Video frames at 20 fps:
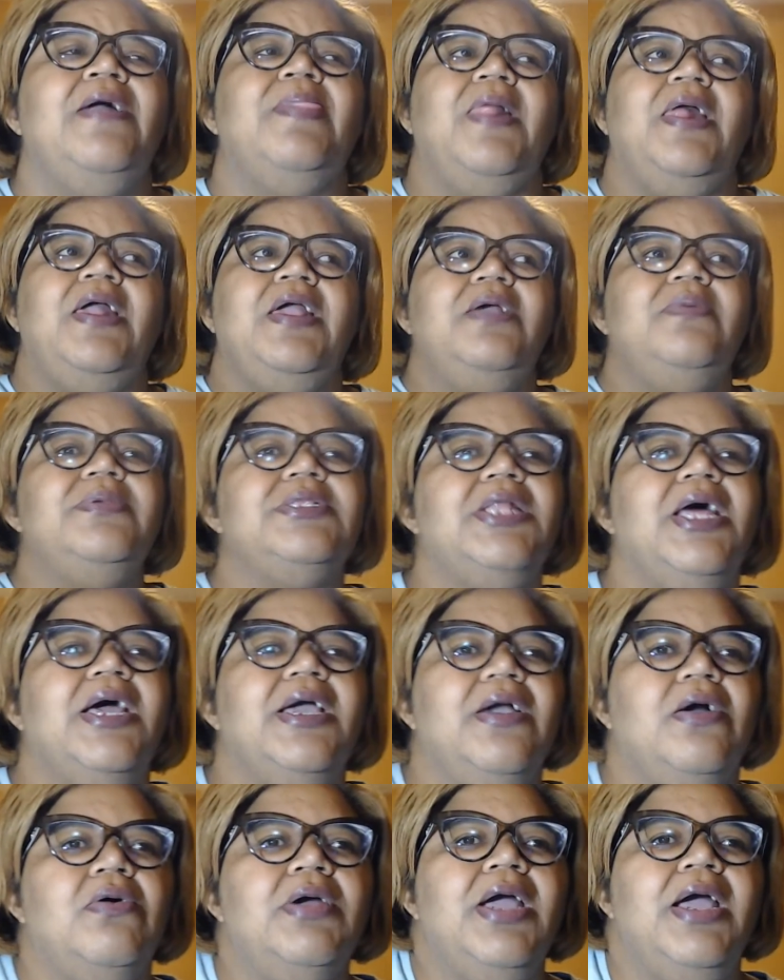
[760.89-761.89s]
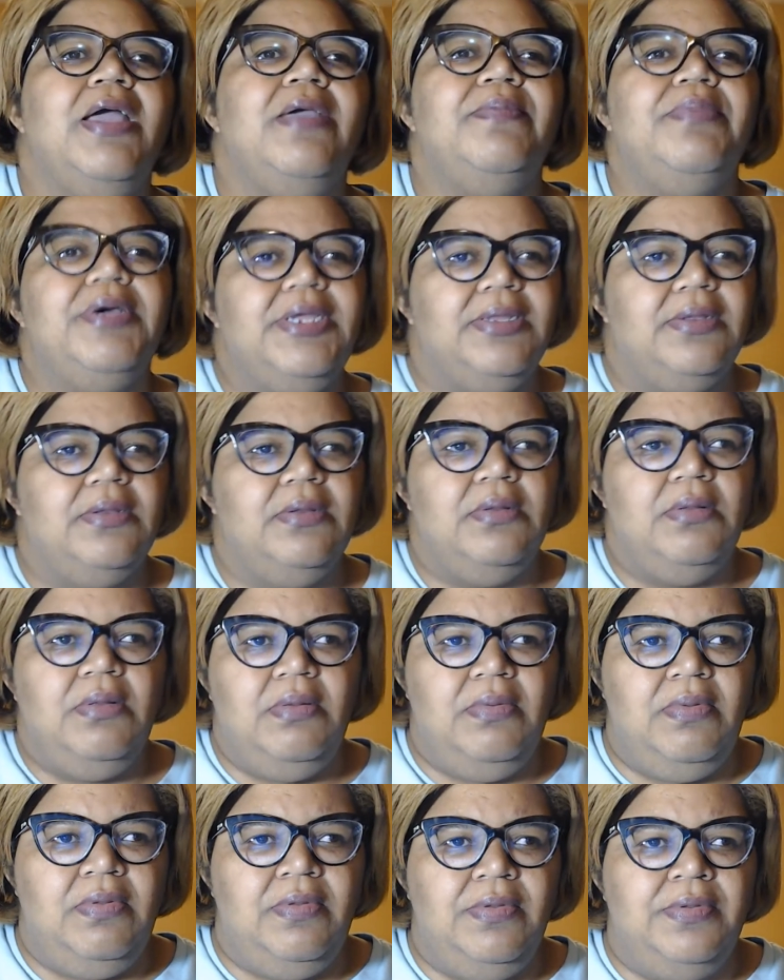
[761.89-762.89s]
He was like, okay, but
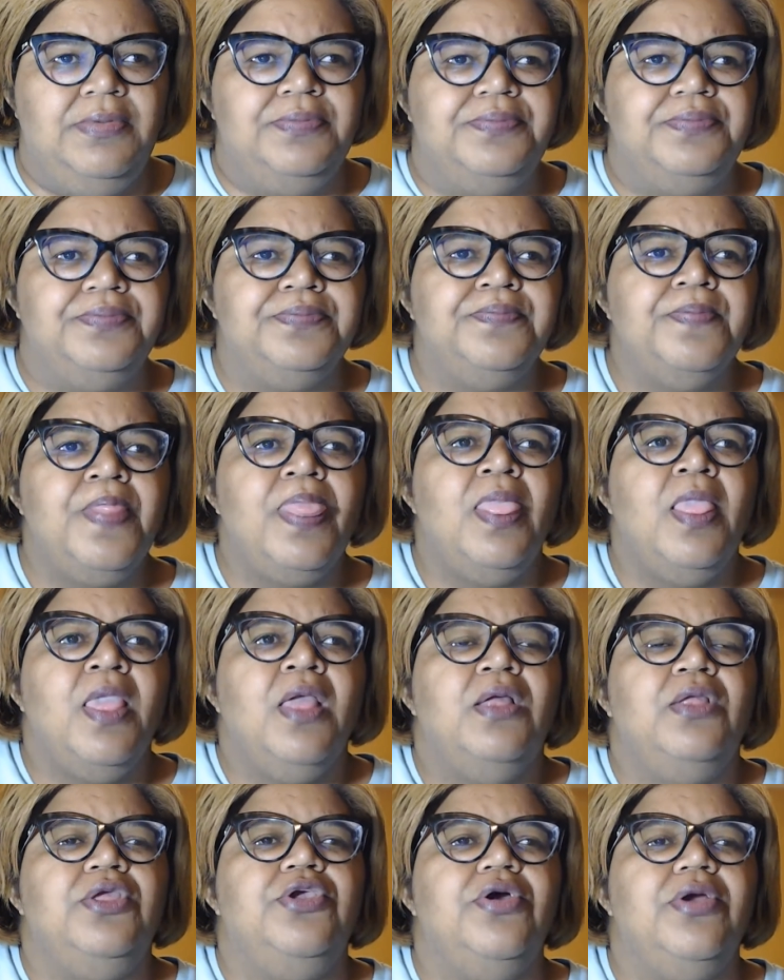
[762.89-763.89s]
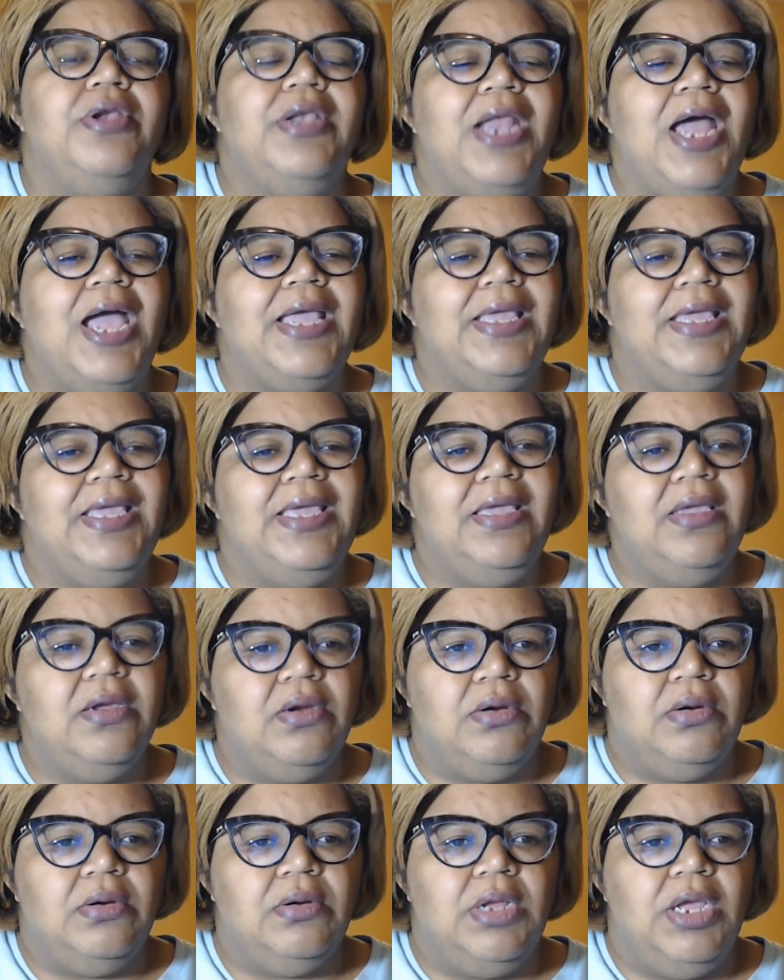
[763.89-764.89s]
you're not
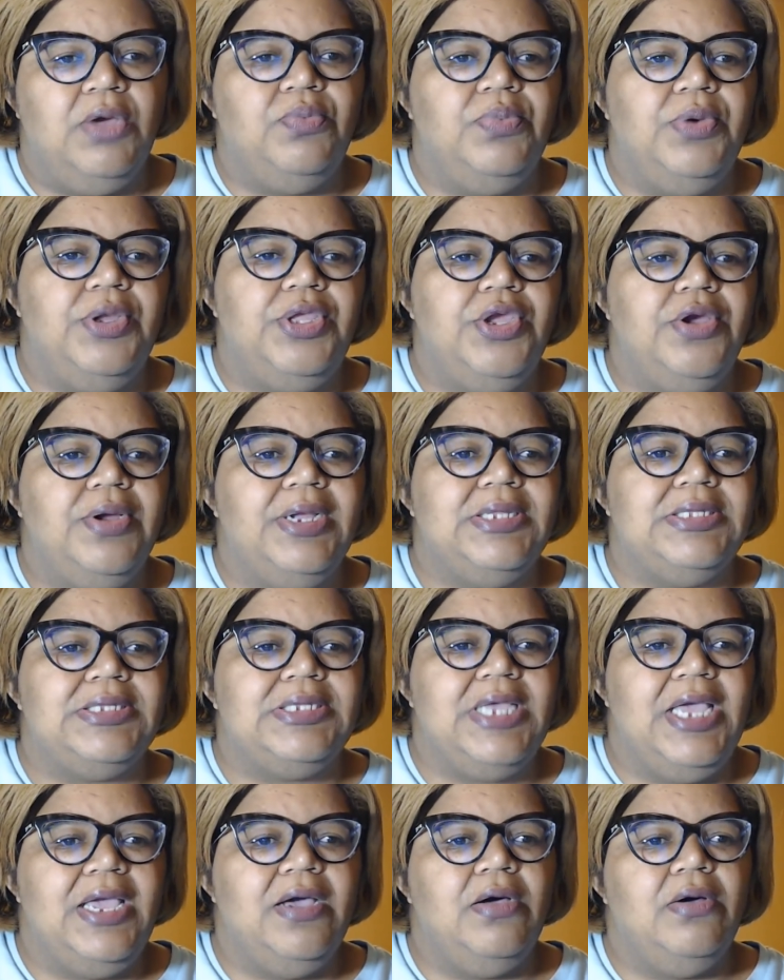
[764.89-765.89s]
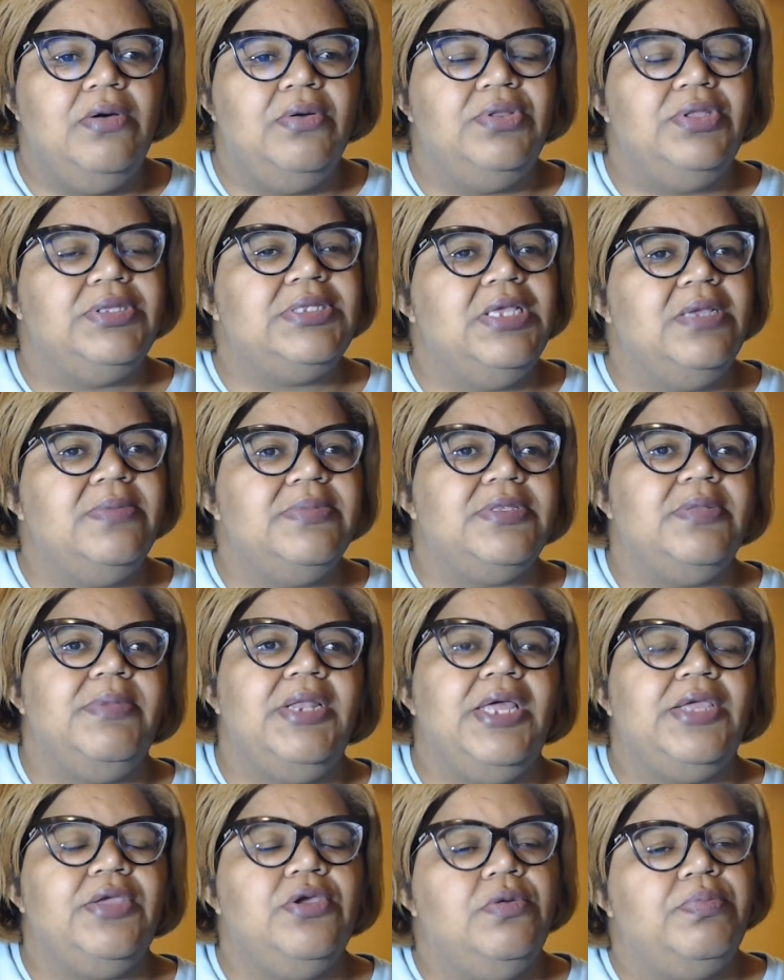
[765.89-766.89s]
here. And when you're in town, it seems to me
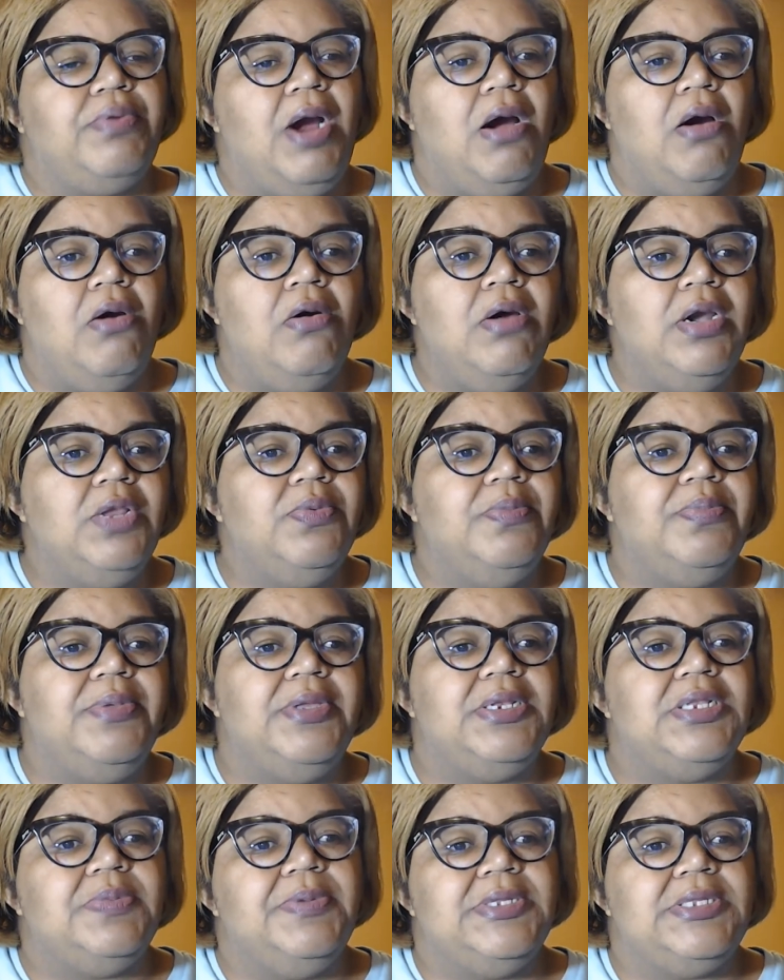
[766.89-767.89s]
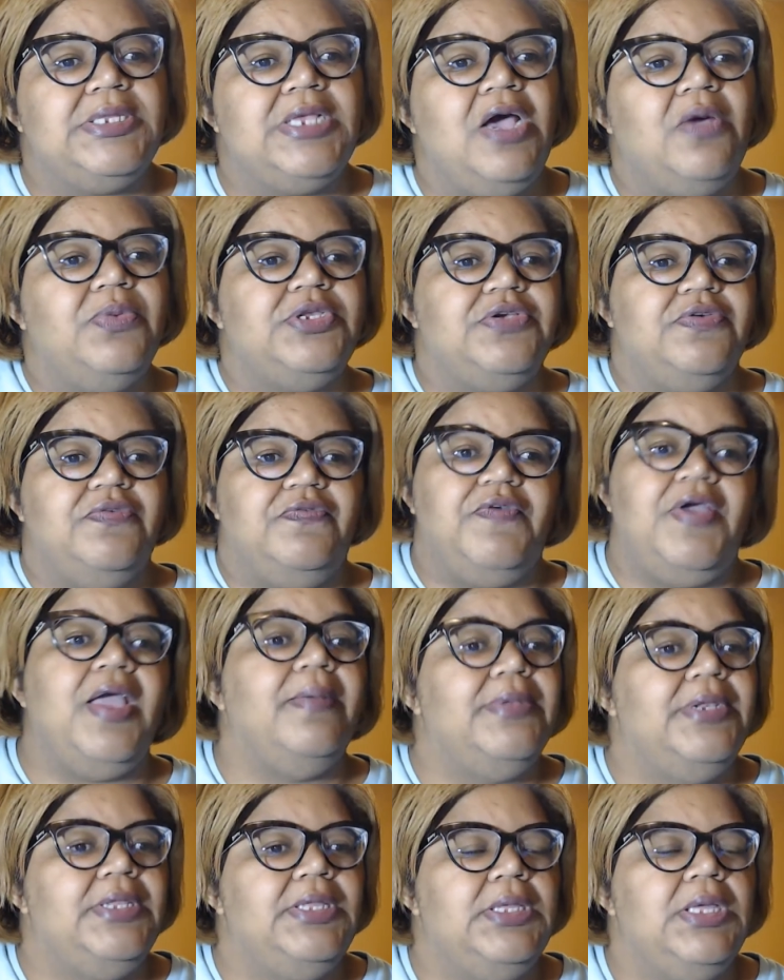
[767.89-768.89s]
like your priority would be to spend time with your
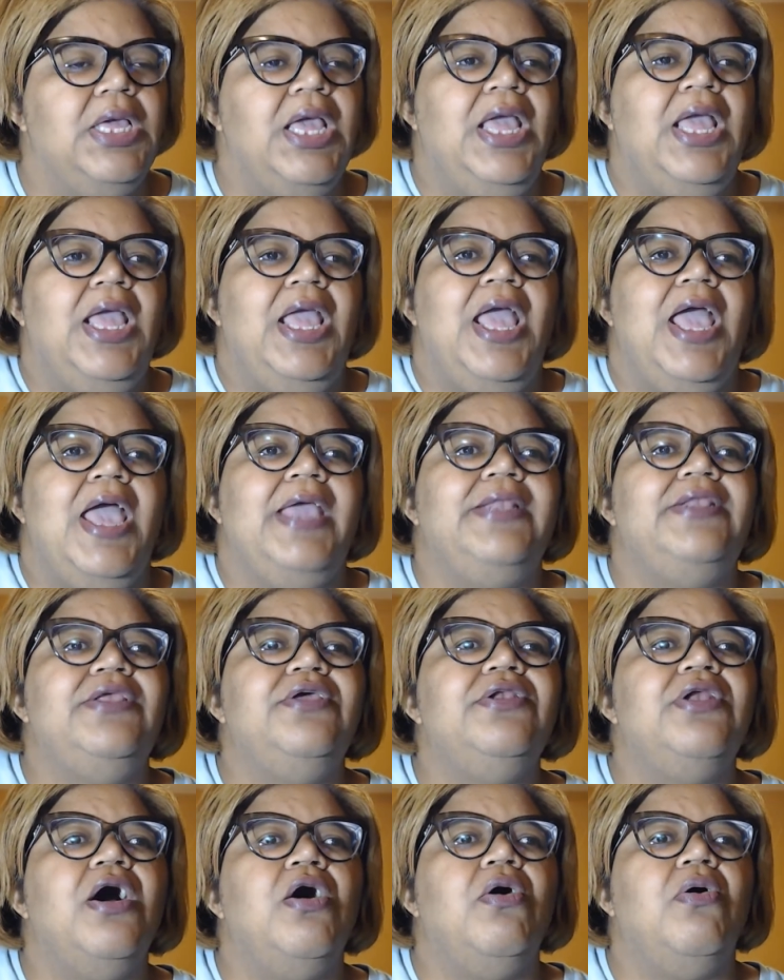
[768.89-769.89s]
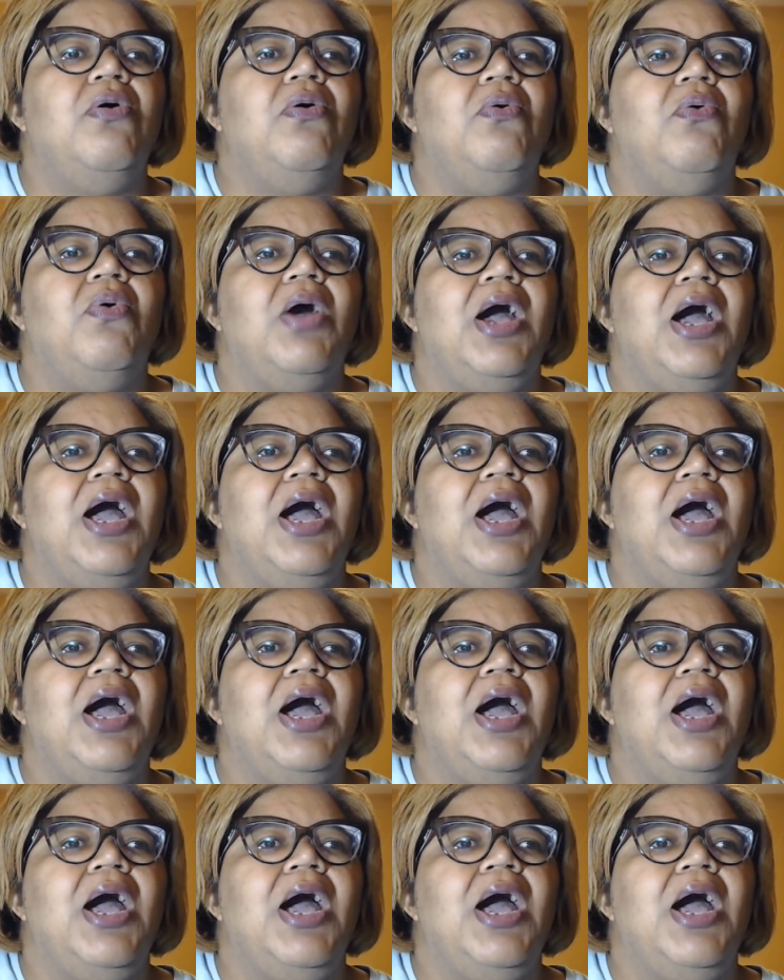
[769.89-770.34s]
family. And, you know,